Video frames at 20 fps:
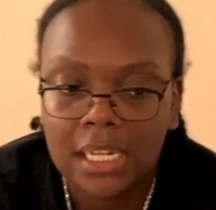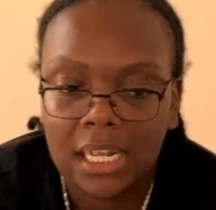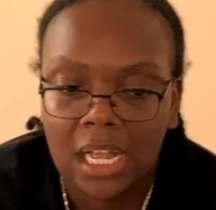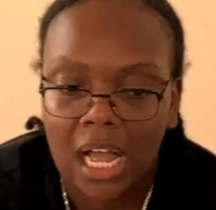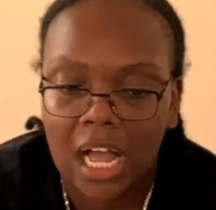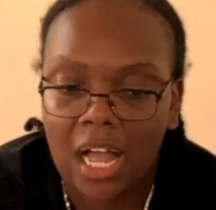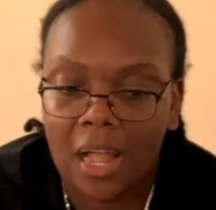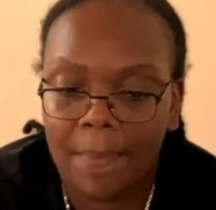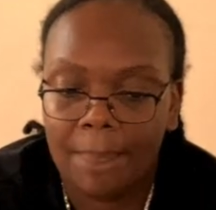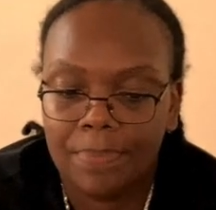
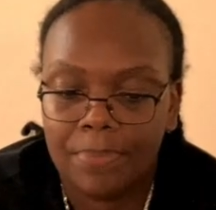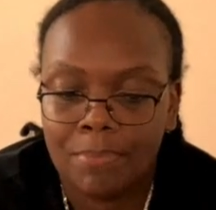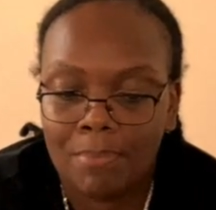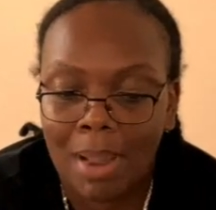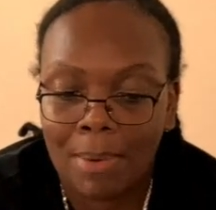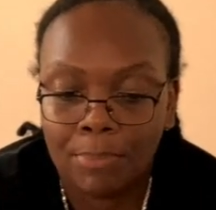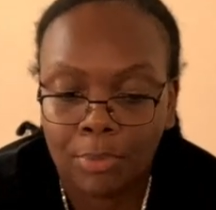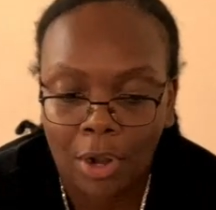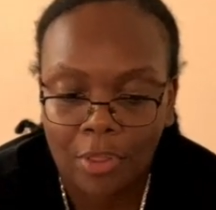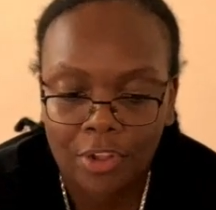Um, my
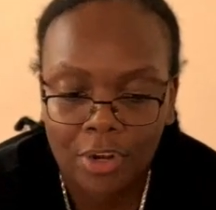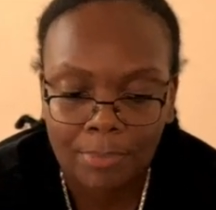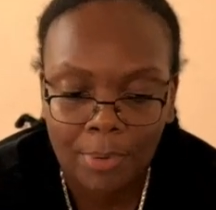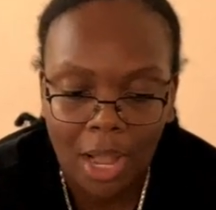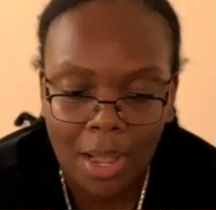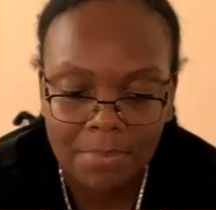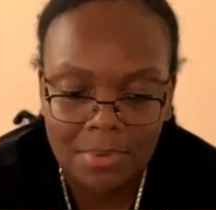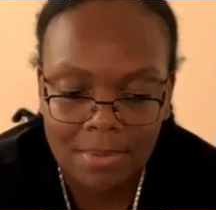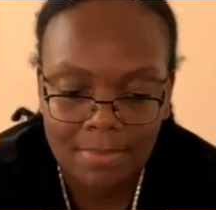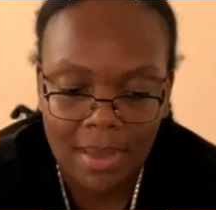brother
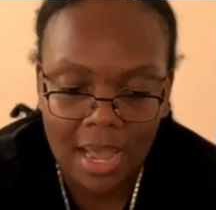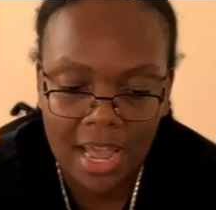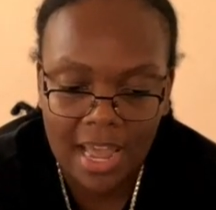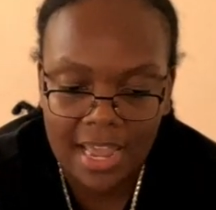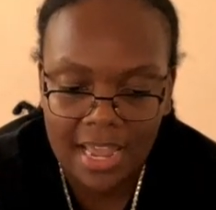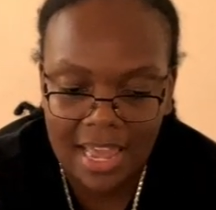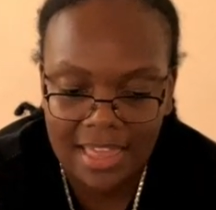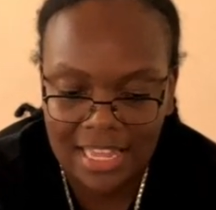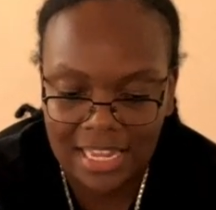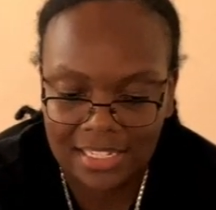bought me my,
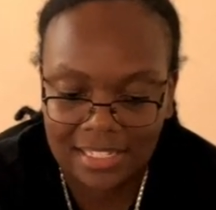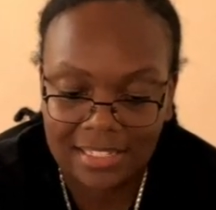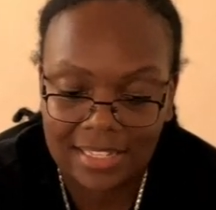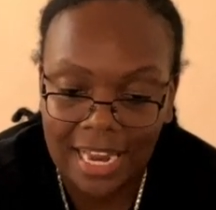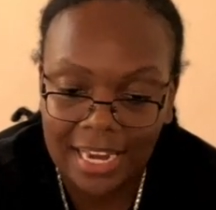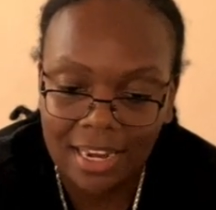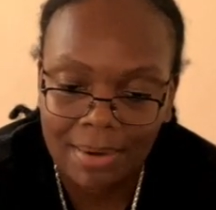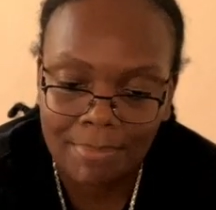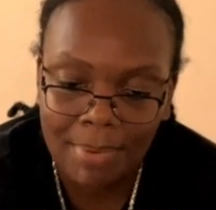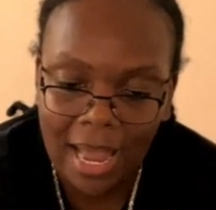I think,
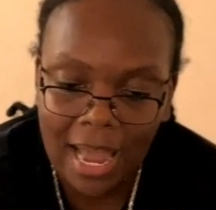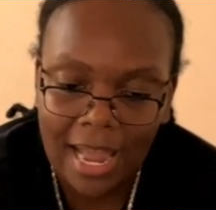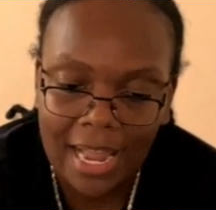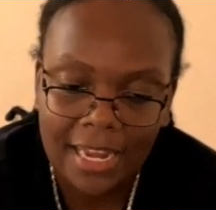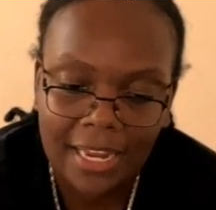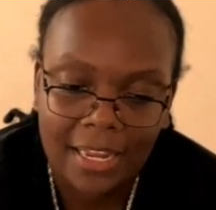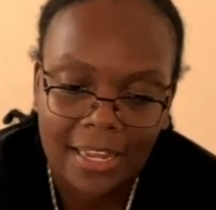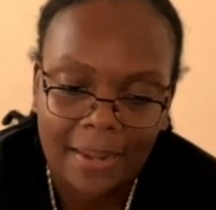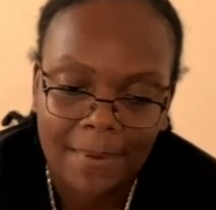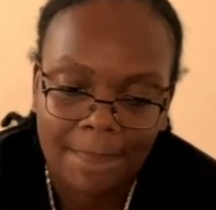second bag.
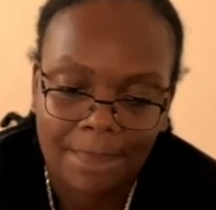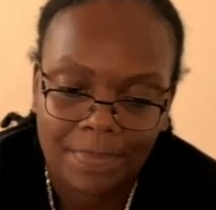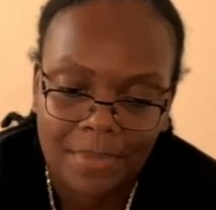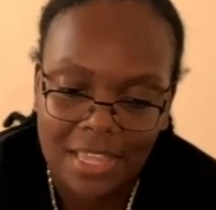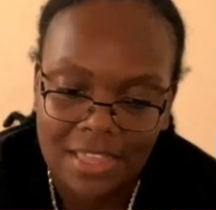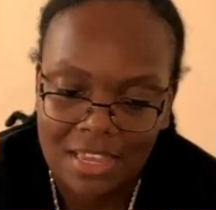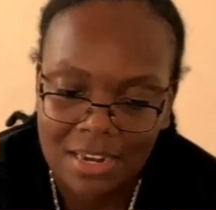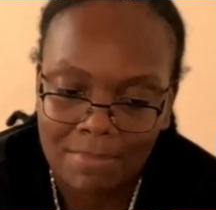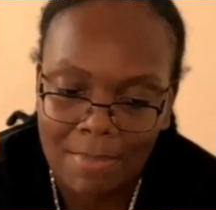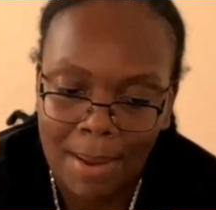
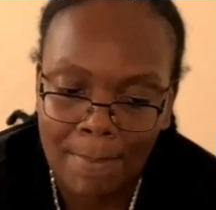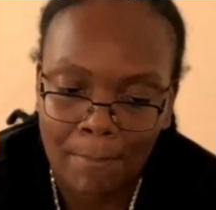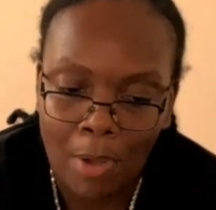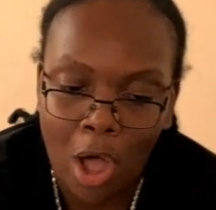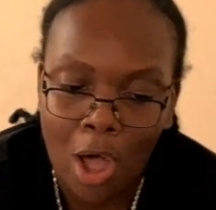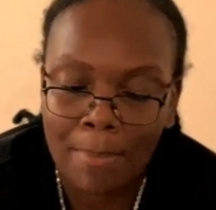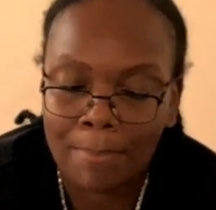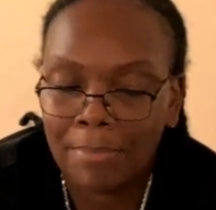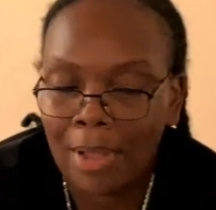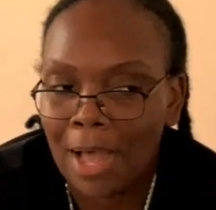And then my
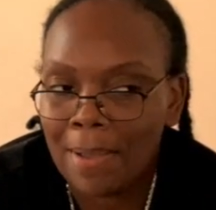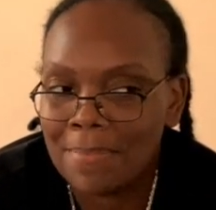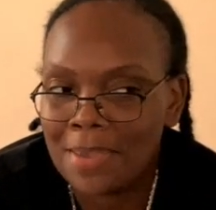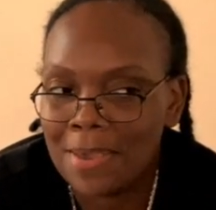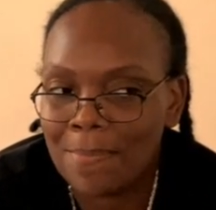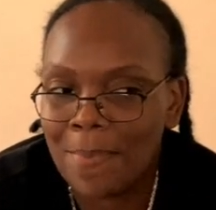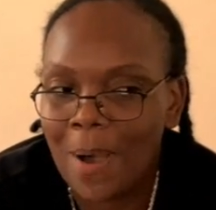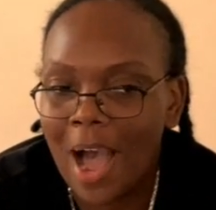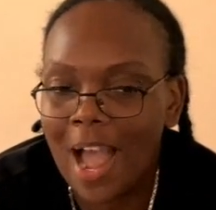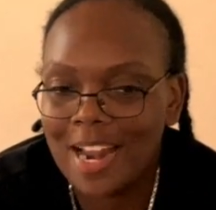mom bought me
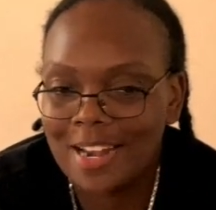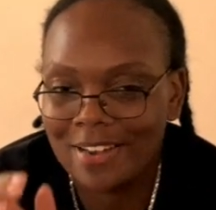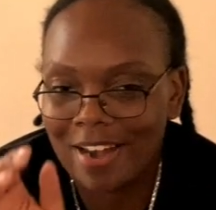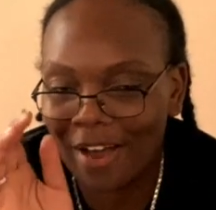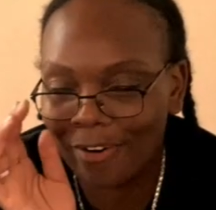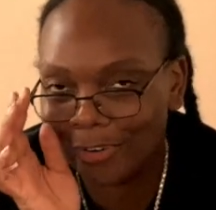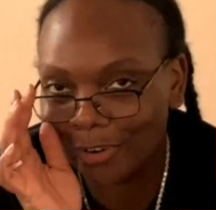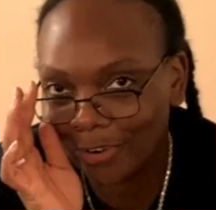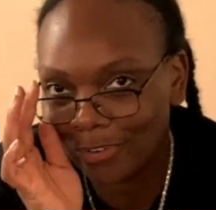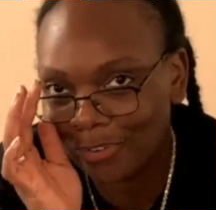my
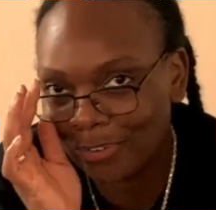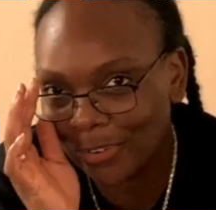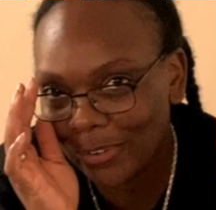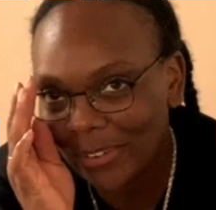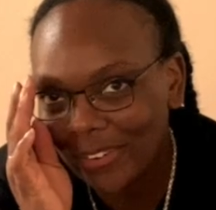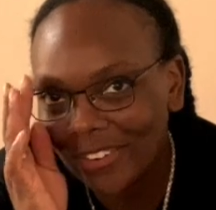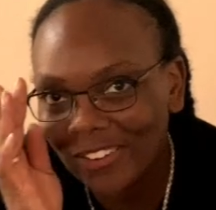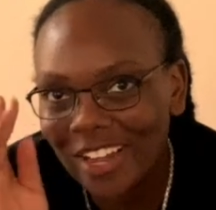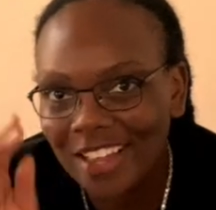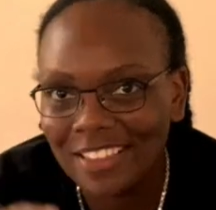
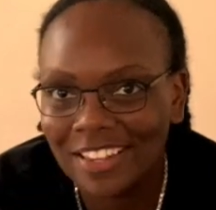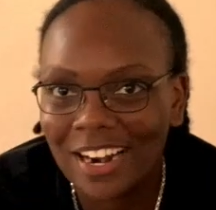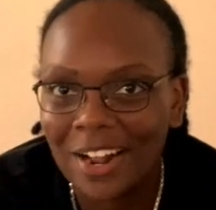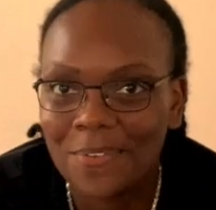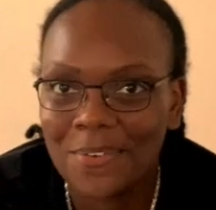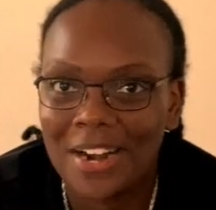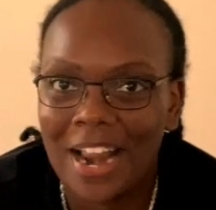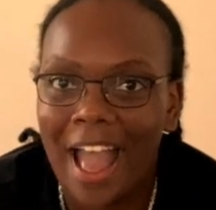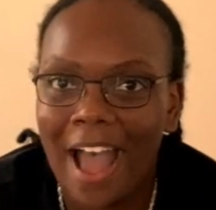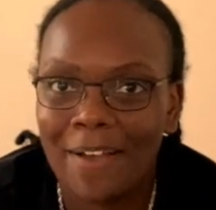Neverfull. And then I
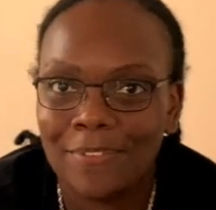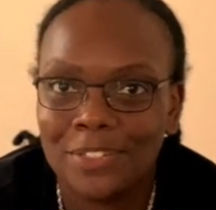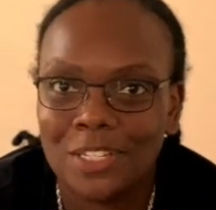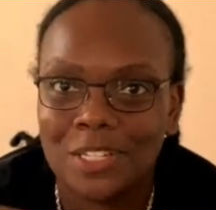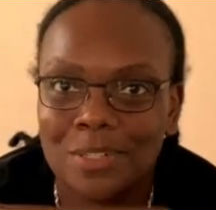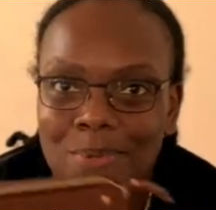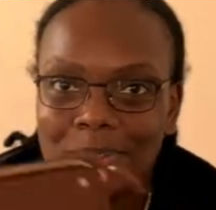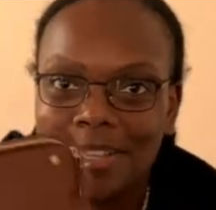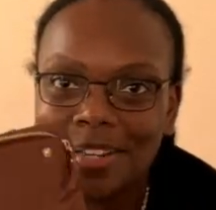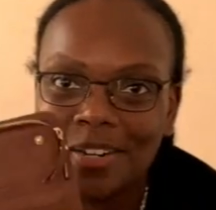went
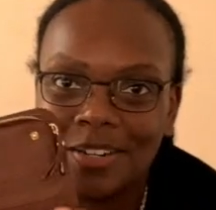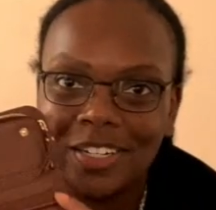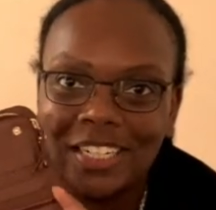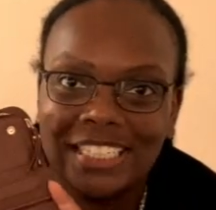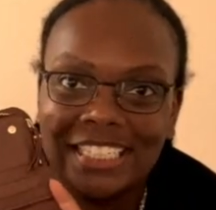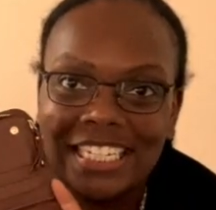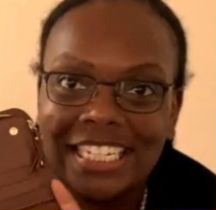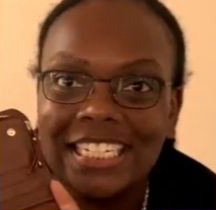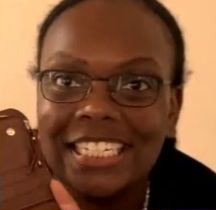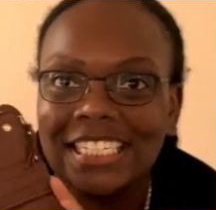halfsies with her
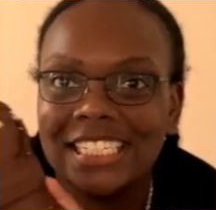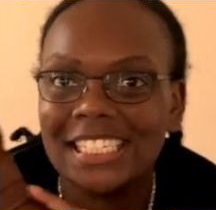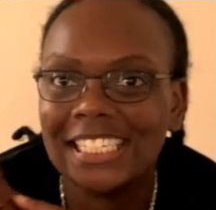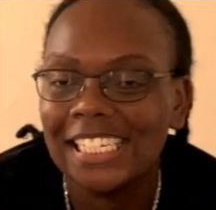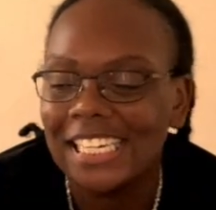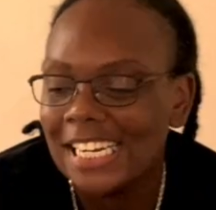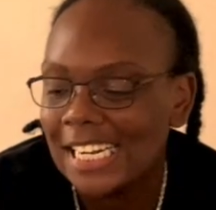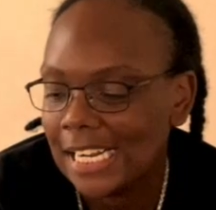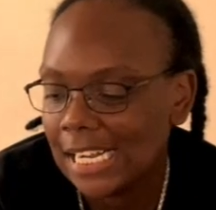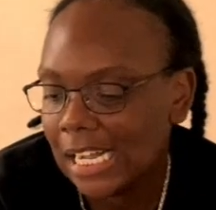on this.
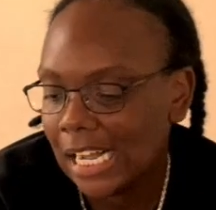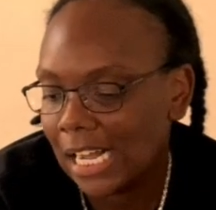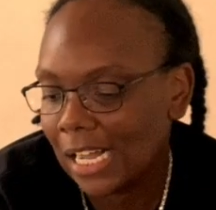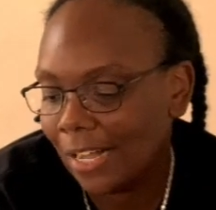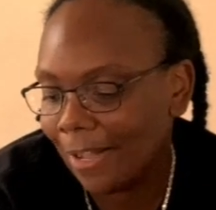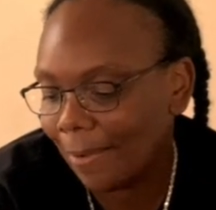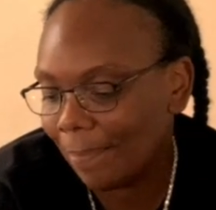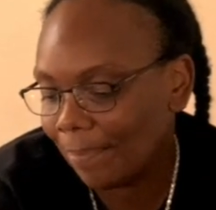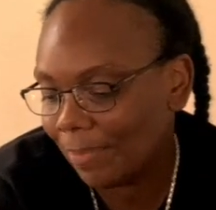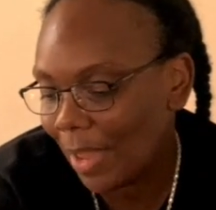
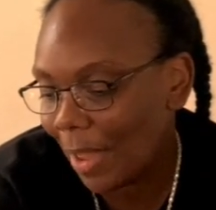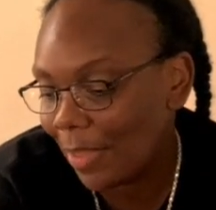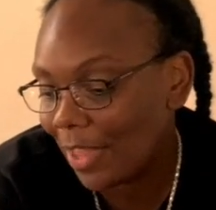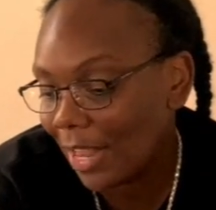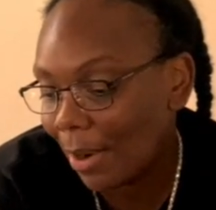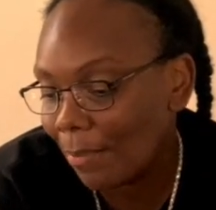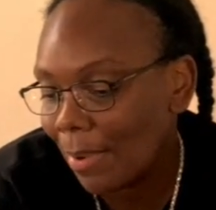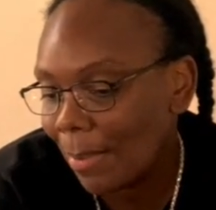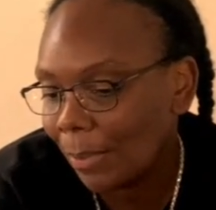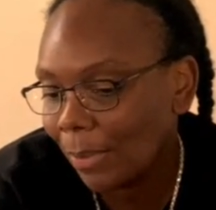Um, I think
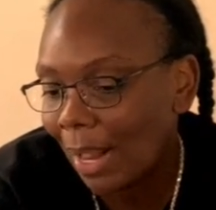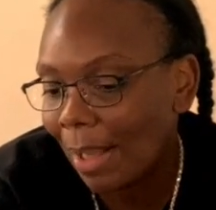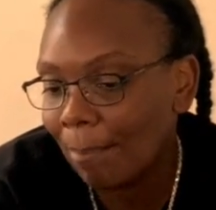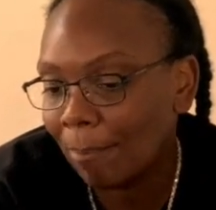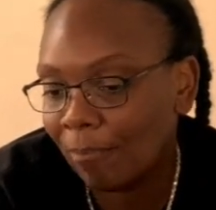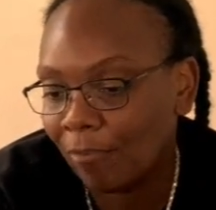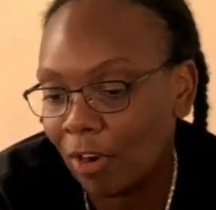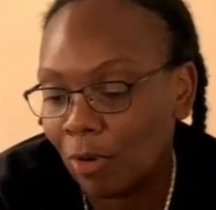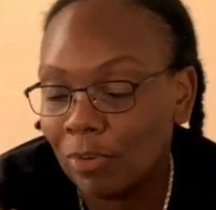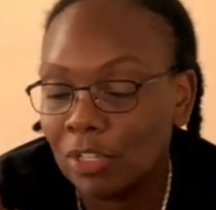I remember when I
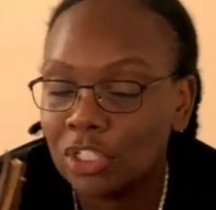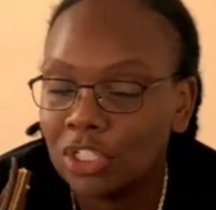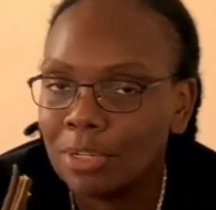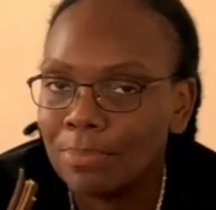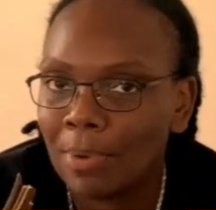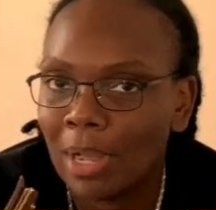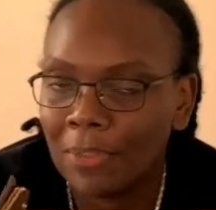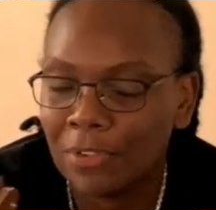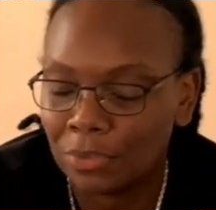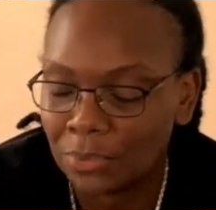originally
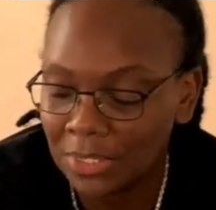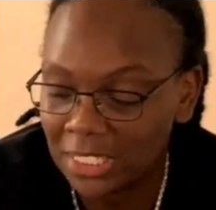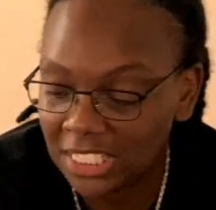bought this was